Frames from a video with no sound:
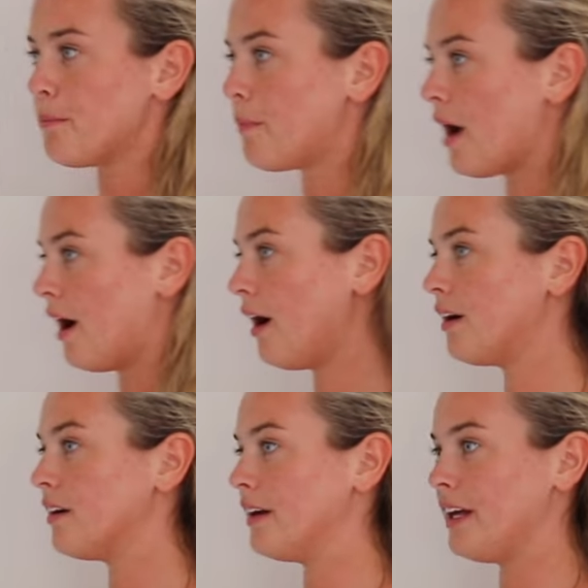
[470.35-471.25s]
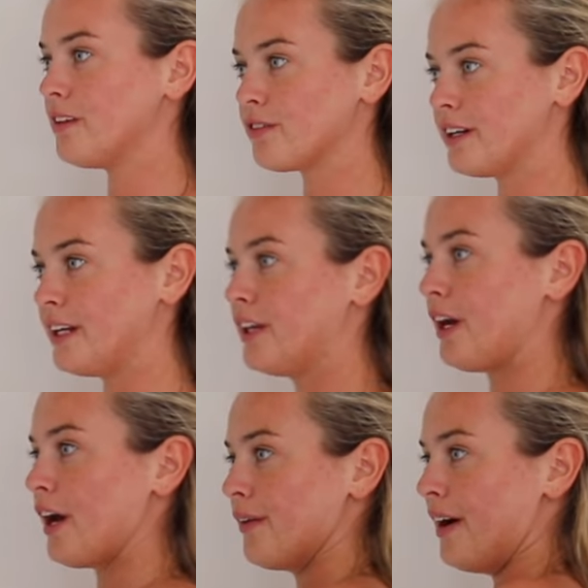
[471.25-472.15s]
but it is really
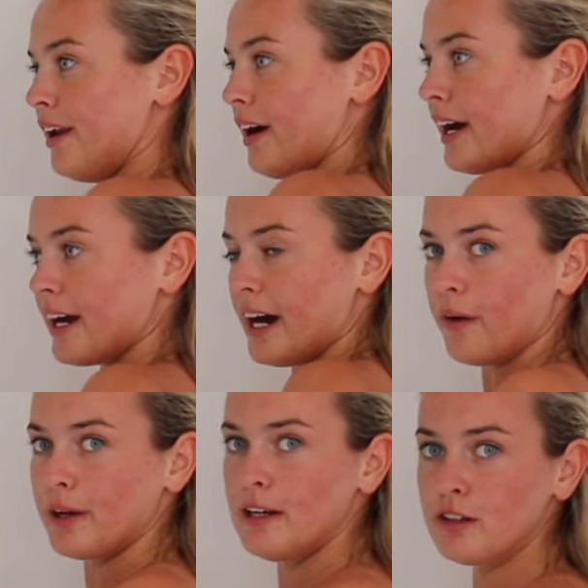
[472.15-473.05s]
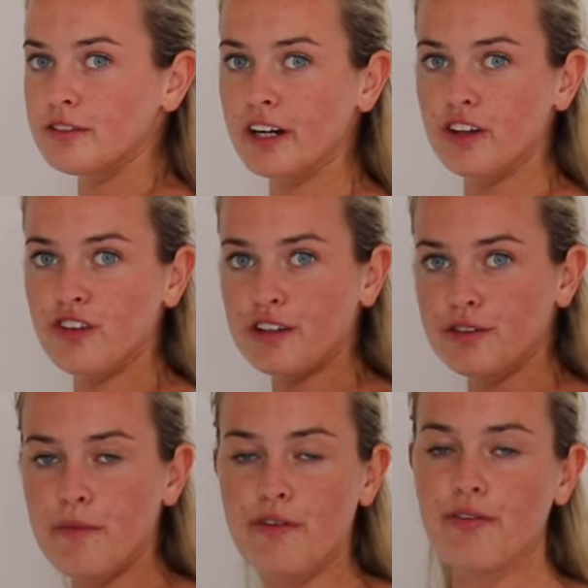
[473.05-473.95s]
cute. I like how it looks like a
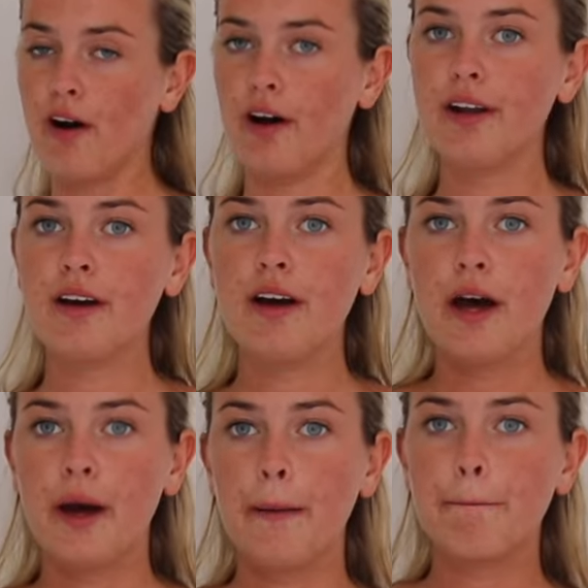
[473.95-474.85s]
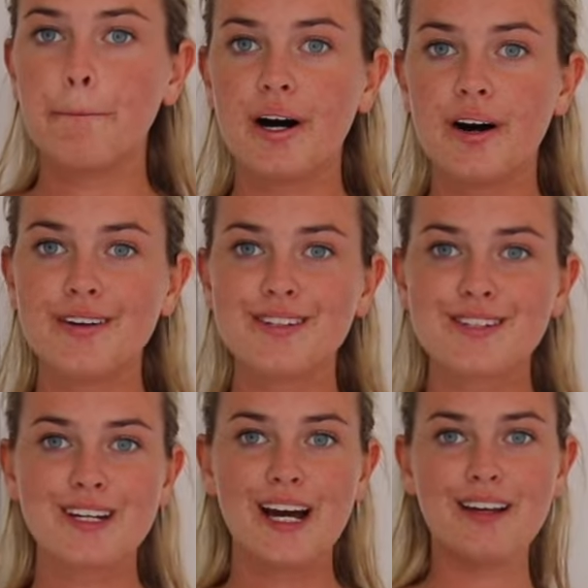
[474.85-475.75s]
dress from the front,
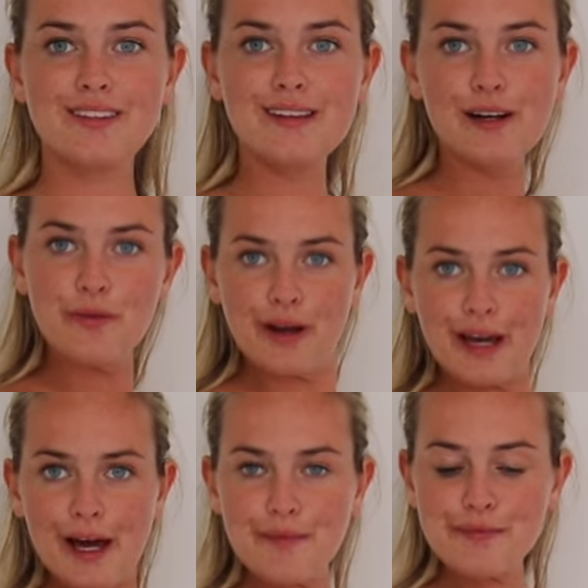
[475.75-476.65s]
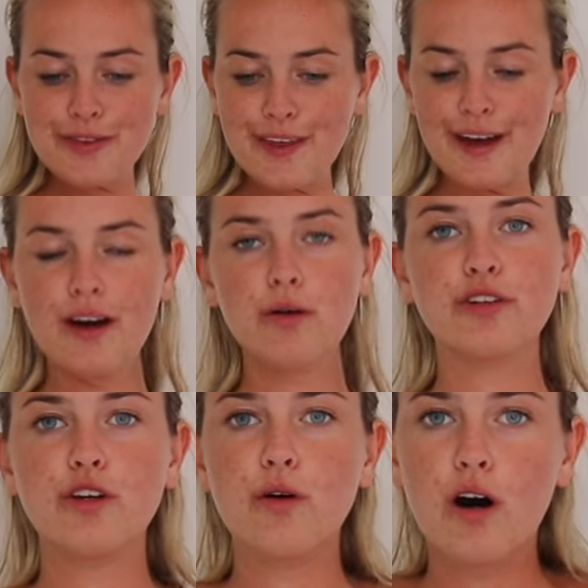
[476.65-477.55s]
but it has the little gaps there.
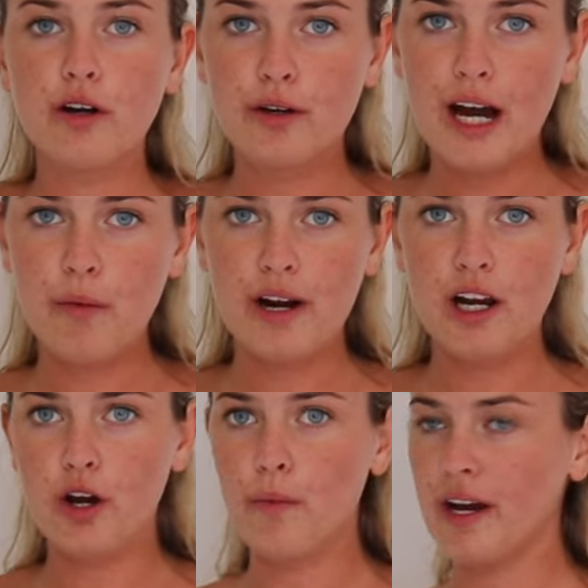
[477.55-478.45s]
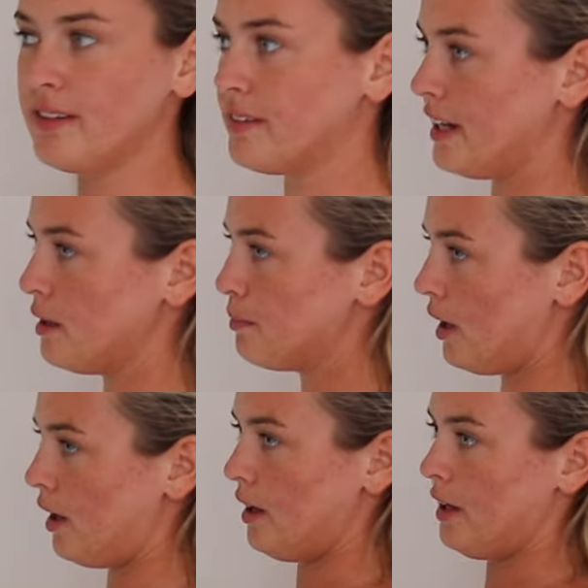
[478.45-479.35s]
Also, you can wear it low-waisted,
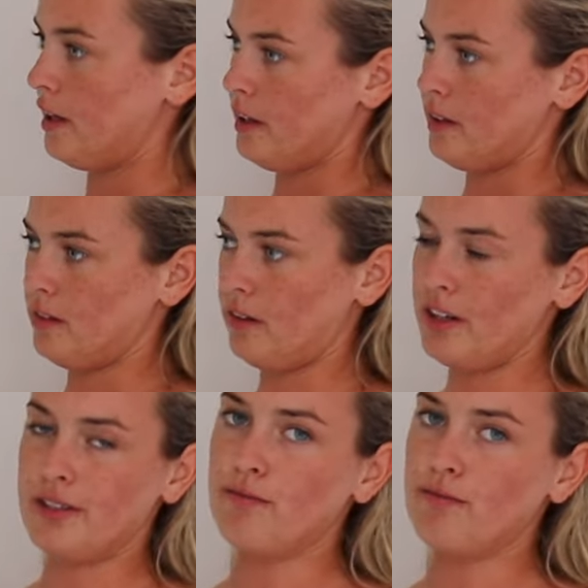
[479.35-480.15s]
but I